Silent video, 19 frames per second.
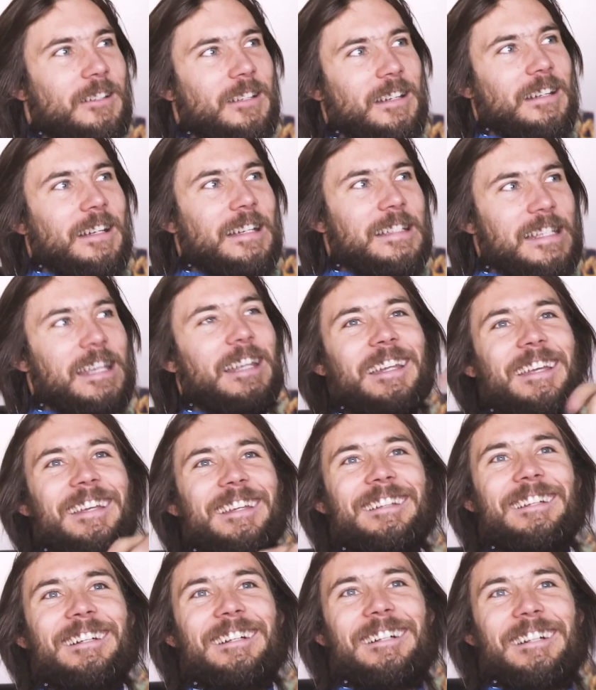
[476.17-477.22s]
and I did
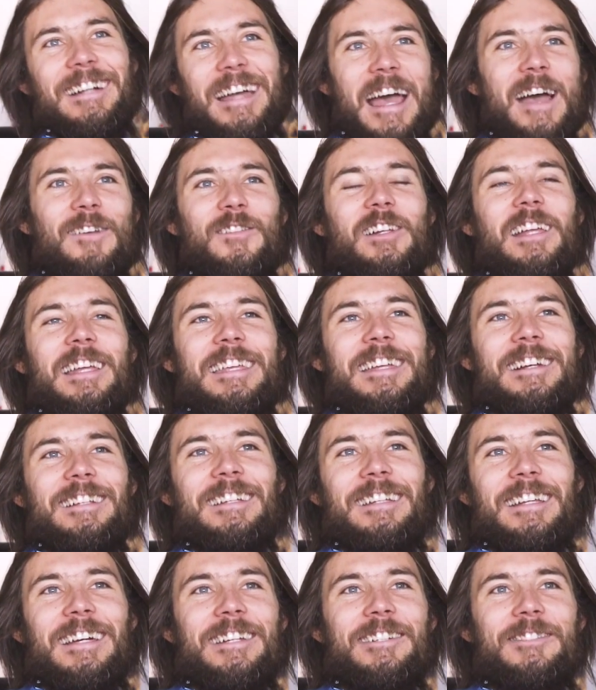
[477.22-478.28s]
it after like
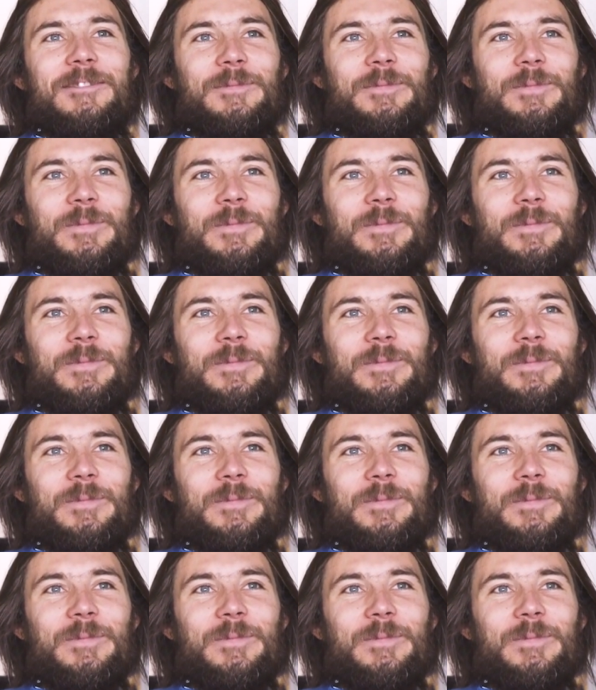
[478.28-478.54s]
yelling at him,